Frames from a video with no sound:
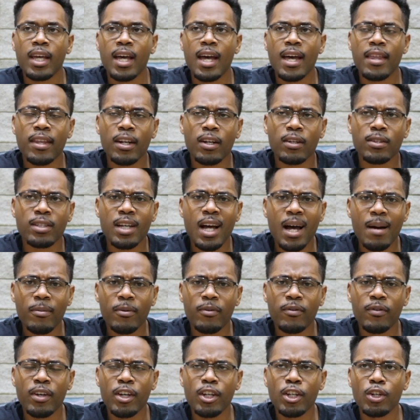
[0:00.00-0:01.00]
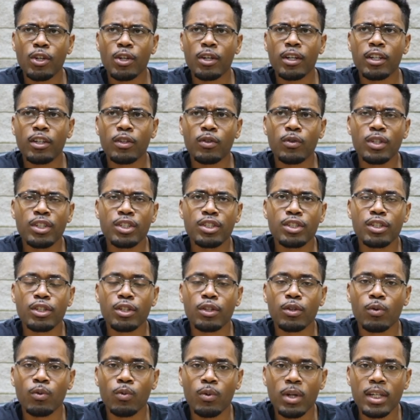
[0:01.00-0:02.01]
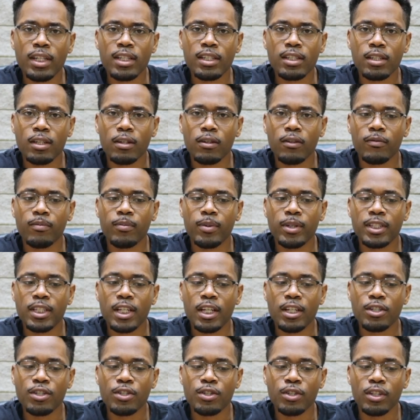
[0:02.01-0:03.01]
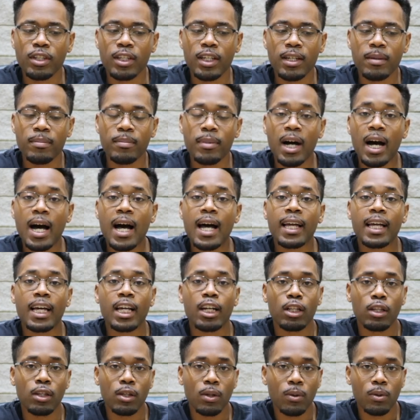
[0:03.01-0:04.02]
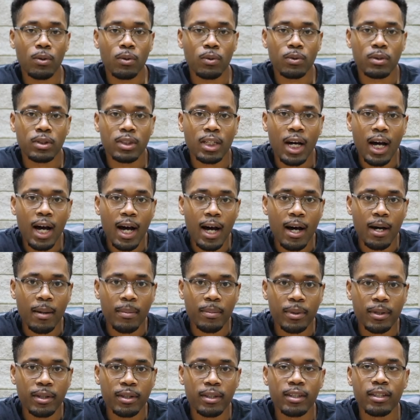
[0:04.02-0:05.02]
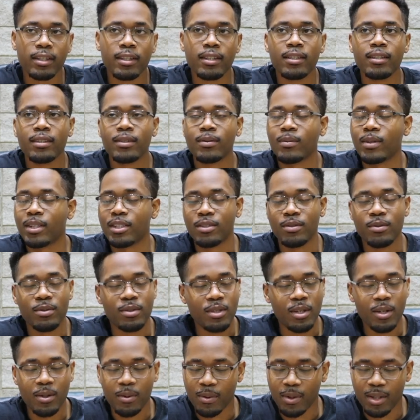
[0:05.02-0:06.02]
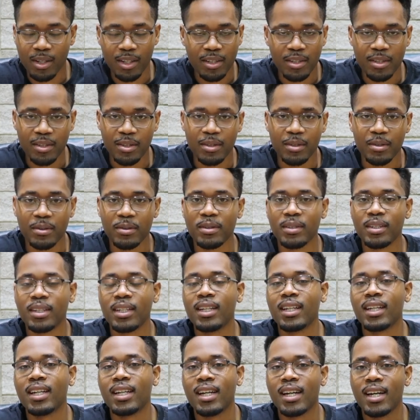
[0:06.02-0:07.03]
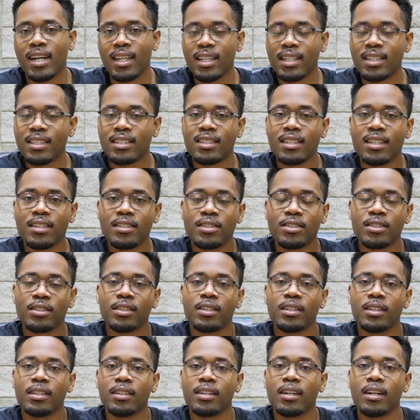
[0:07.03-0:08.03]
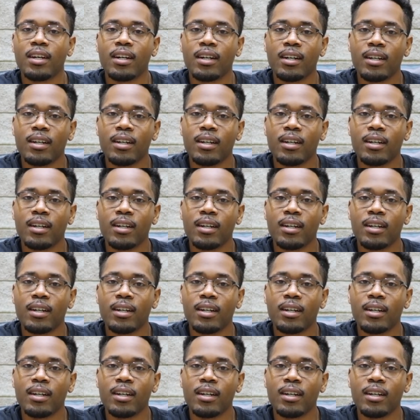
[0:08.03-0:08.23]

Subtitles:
And then on top of it, you're increasing your risk of potentially buying at a local top, which you don't want to do, and then essentially